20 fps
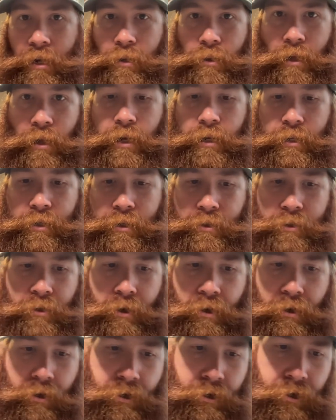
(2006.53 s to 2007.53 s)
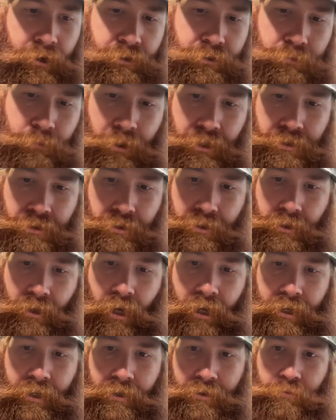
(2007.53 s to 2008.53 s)
of like it. I especially
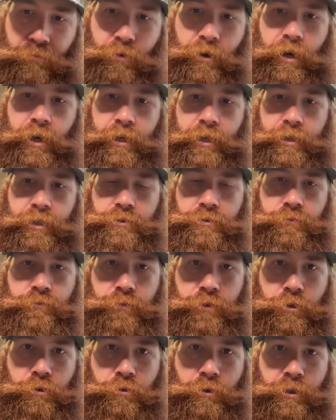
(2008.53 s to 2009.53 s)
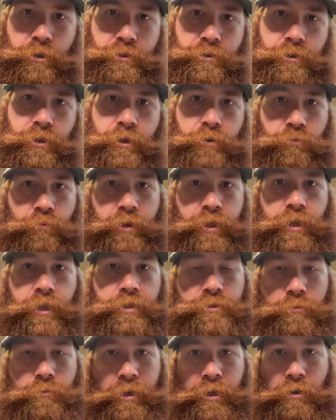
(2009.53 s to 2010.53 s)
like it when I get some viewers and we get
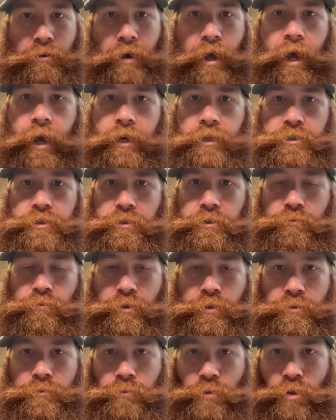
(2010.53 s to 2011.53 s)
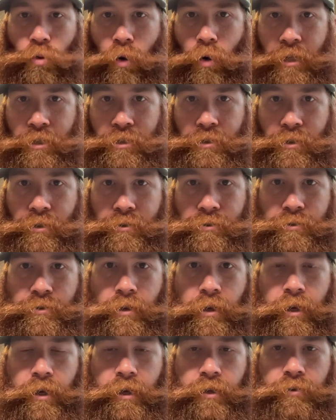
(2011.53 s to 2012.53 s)
some interaction with some questions,
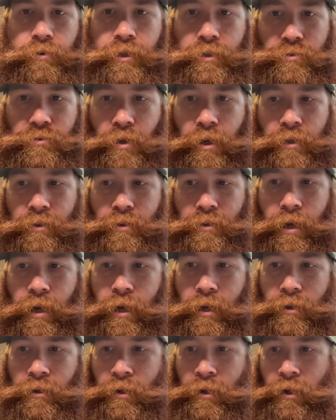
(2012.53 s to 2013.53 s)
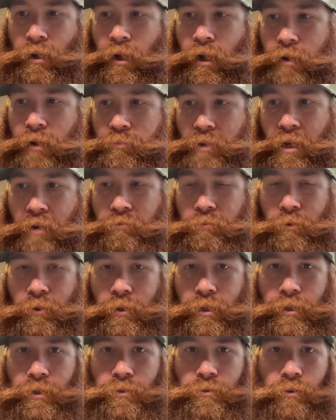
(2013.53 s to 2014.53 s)
things like that. I
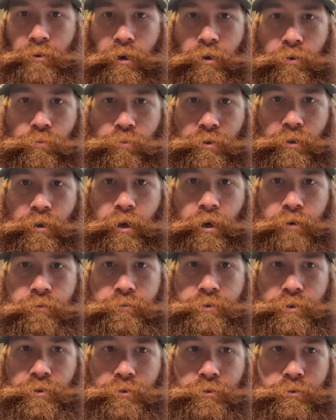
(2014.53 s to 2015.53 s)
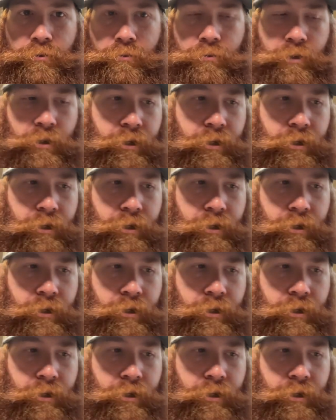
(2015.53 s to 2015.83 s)
definitely would love to